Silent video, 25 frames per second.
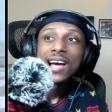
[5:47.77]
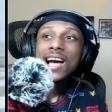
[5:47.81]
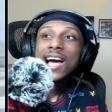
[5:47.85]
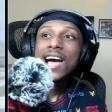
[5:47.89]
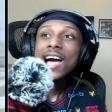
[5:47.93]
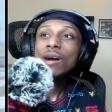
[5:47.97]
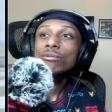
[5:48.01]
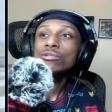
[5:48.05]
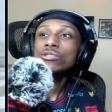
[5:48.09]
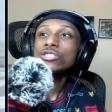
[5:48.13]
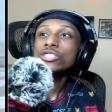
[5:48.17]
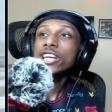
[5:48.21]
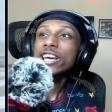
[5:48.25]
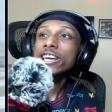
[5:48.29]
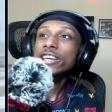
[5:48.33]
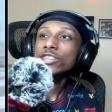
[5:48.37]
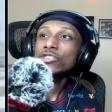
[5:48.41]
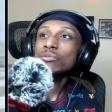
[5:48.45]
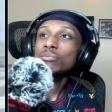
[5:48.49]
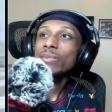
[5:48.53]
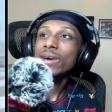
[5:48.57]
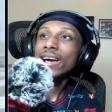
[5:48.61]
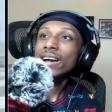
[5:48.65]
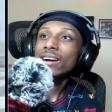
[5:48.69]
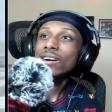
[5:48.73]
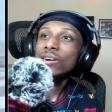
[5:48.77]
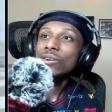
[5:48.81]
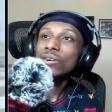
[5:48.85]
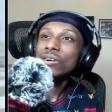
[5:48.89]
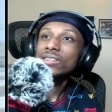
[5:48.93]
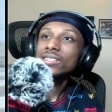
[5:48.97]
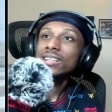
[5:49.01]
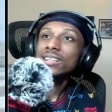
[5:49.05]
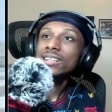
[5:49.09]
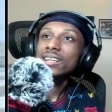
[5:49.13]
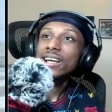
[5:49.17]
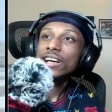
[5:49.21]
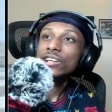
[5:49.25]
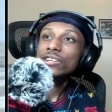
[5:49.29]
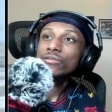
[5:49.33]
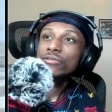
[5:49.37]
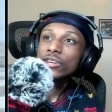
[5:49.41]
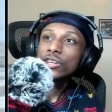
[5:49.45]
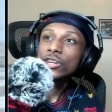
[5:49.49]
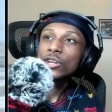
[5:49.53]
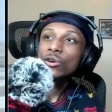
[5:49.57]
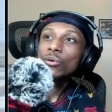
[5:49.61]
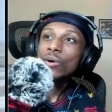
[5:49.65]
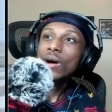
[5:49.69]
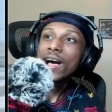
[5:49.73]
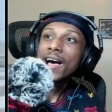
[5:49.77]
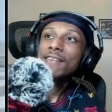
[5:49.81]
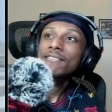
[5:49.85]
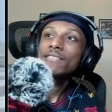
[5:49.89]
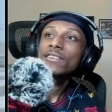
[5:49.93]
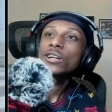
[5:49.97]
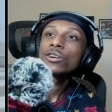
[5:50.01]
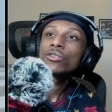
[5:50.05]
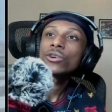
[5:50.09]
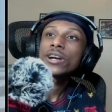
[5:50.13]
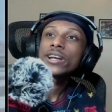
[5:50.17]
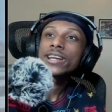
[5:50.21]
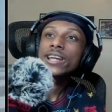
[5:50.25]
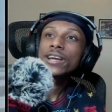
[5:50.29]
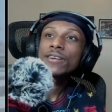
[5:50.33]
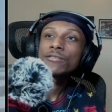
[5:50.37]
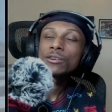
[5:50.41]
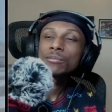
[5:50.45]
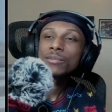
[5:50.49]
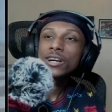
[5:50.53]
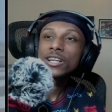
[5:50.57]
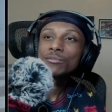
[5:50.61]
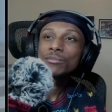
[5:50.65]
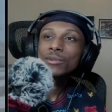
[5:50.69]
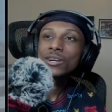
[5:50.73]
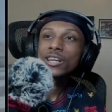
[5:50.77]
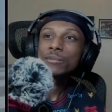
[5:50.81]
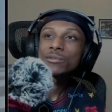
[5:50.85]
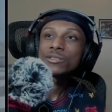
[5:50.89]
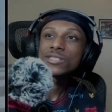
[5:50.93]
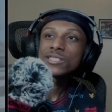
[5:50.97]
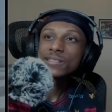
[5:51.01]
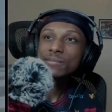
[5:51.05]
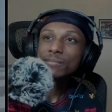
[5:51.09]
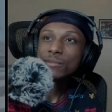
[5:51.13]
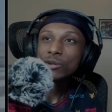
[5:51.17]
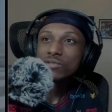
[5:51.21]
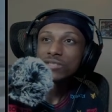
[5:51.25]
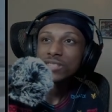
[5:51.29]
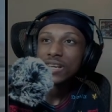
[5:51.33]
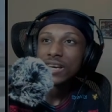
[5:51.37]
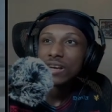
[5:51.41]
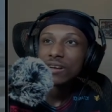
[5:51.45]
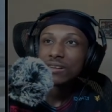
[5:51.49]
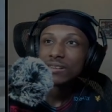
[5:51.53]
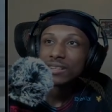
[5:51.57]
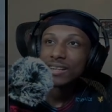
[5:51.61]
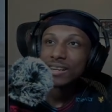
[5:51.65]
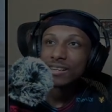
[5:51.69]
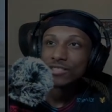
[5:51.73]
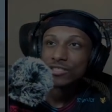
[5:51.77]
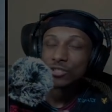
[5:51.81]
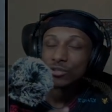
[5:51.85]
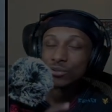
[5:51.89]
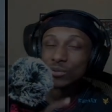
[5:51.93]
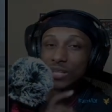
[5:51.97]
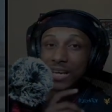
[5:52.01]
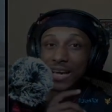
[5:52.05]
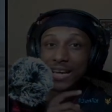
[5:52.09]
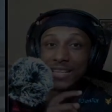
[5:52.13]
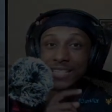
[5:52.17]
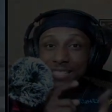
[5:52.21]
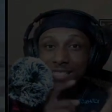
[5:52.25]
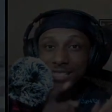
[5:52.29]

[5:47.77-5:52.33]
i will check you back on the next video have a great day everybody my name is smotale and i'll see you guys